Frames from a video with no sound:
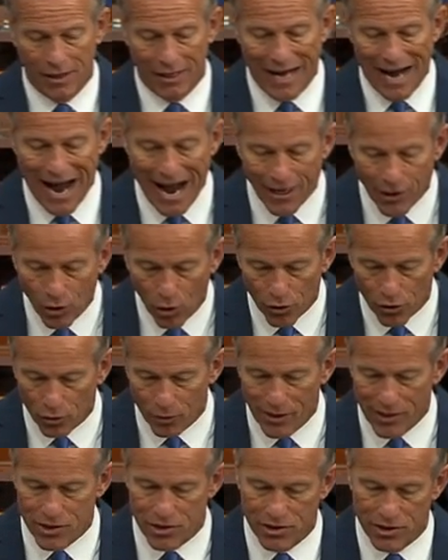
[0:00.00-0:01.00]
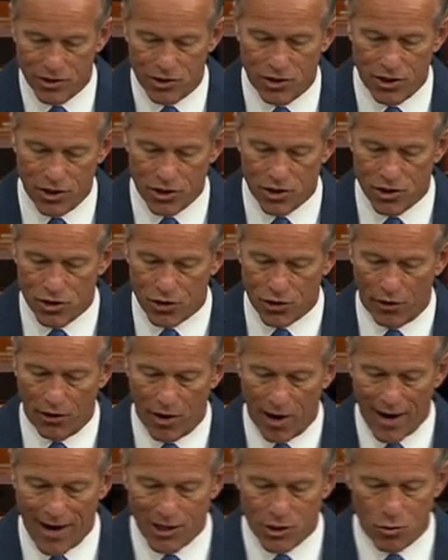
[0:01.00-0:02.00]
I know the recent decisions are at
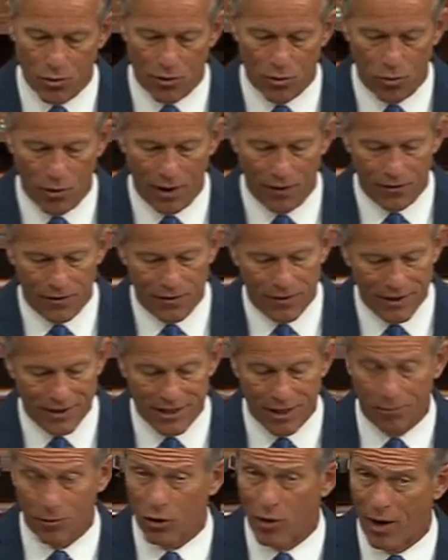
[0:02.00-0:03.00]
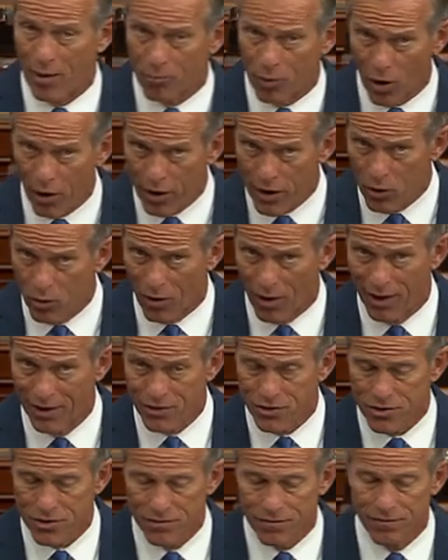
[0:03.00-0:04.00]
odds with what the Democrat Party
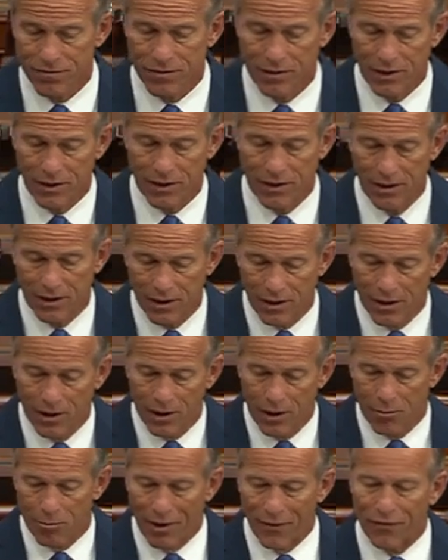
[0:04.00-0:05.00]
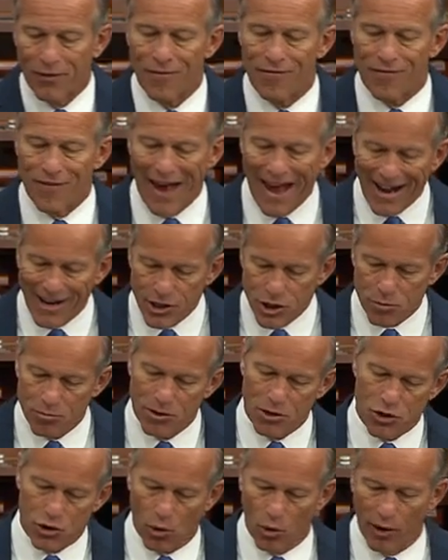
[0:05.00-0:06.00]
wants, but the vast
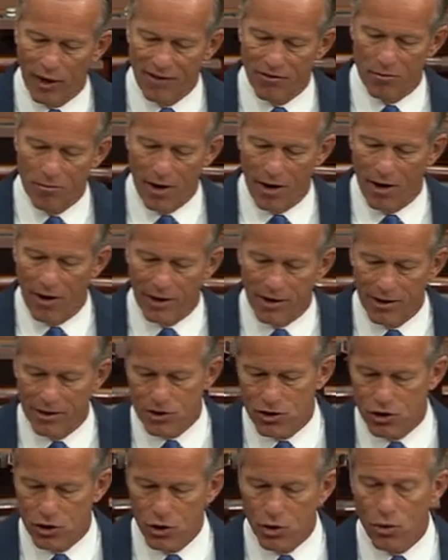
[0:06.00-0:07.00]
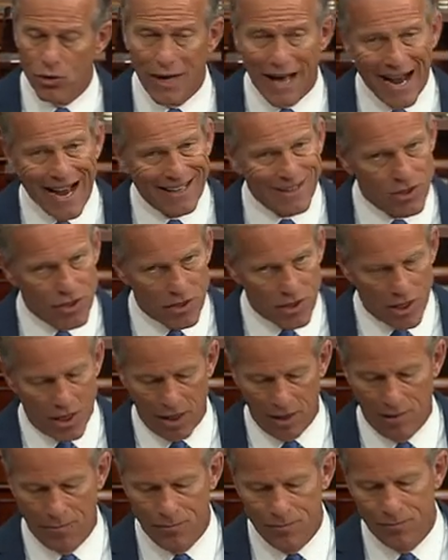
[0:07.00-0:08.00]
majority of Americans do not
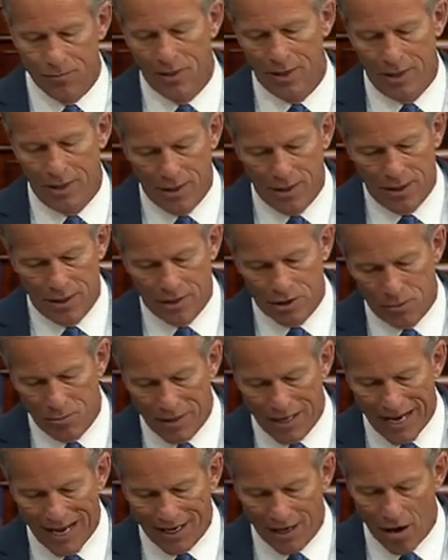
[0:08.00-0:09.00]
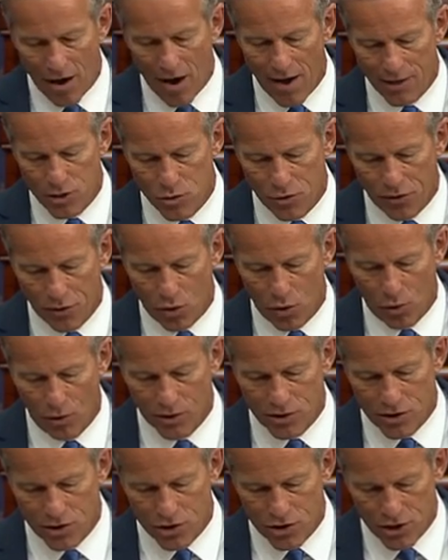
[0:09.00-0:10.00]
seem to be at odds with the
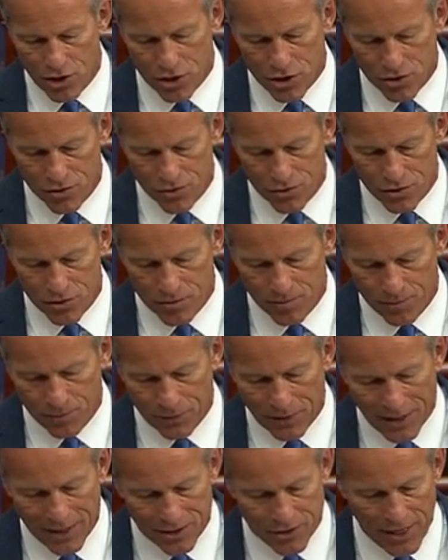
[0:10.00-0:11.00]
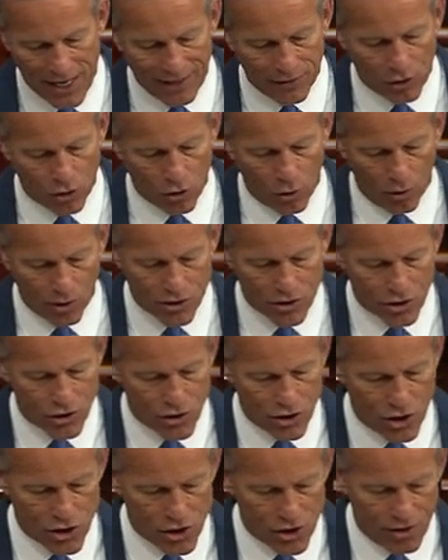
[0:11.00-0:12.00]
court's decisions. Take the court's
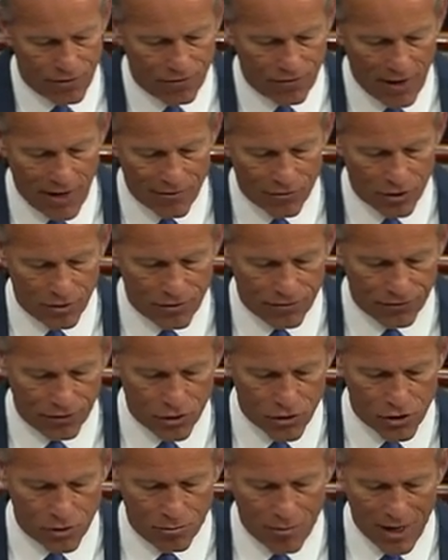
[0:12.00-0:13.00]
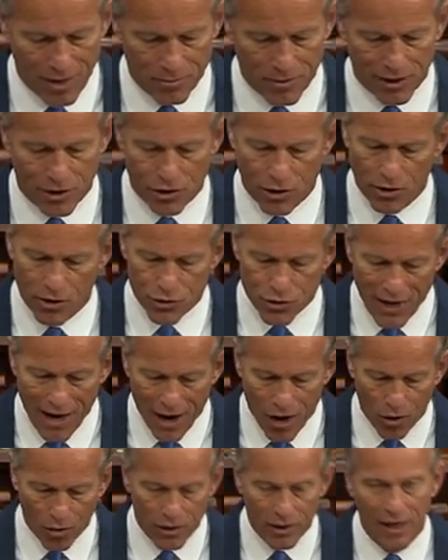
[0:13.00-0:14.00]
decision in favor of the First Amendment. Turns
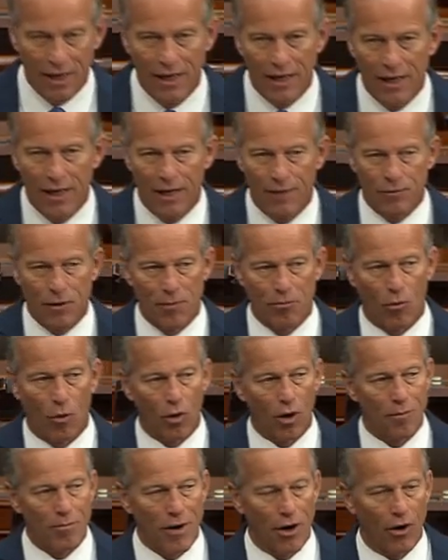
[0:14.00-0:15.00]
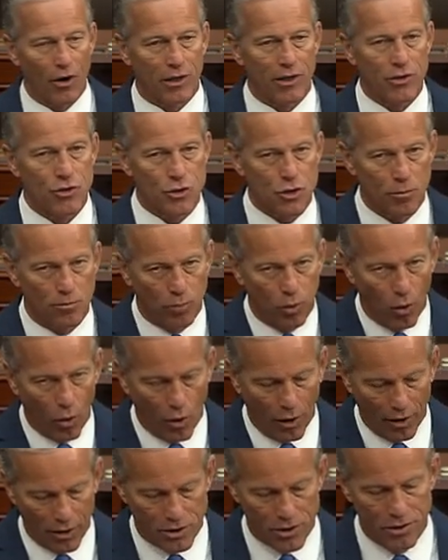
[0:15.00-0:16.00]
out that more Americans
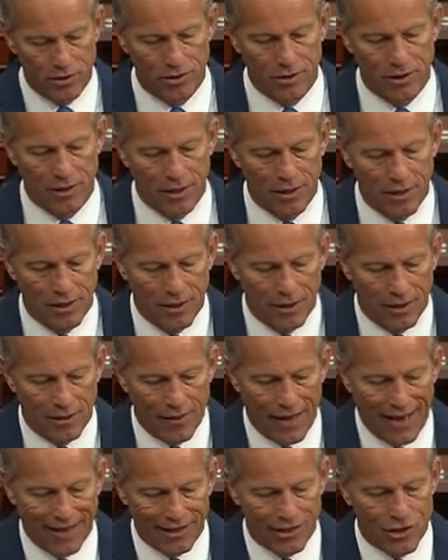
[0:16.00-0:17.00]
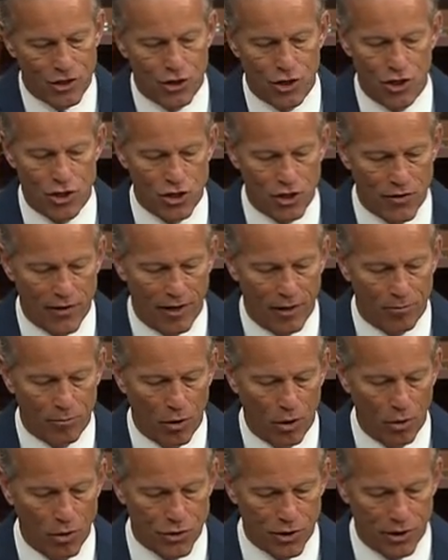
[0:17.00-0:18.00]
support that decision than
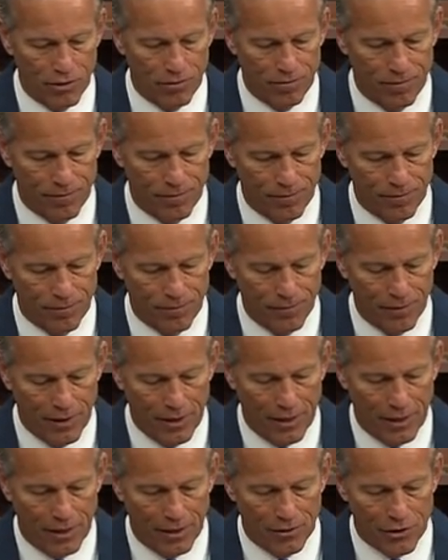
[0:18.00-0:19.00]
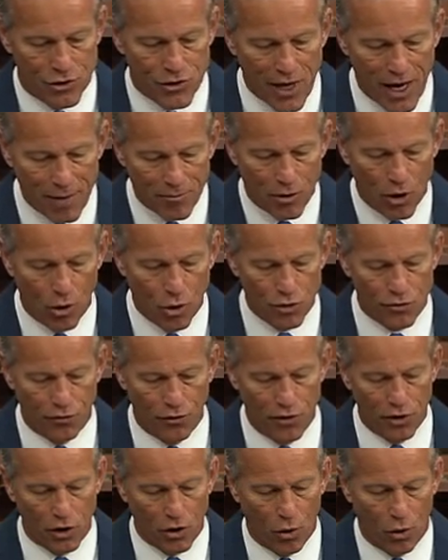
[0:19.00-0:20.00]
oppose it. The same goes
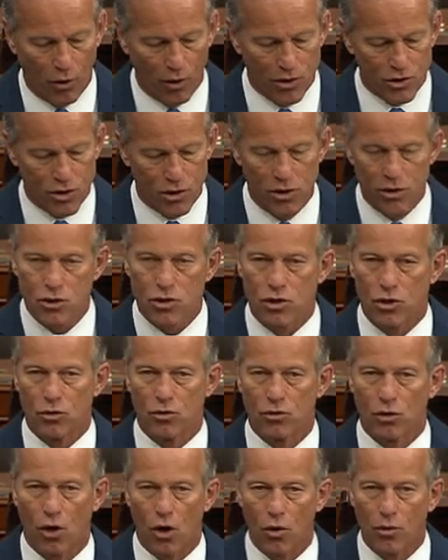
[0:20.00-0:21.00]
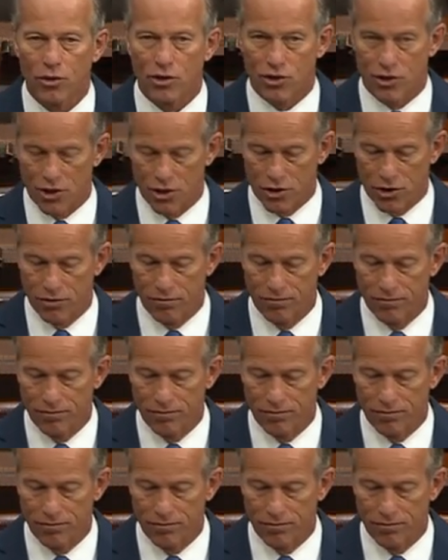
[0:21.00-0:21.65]
for the court's student loan decision.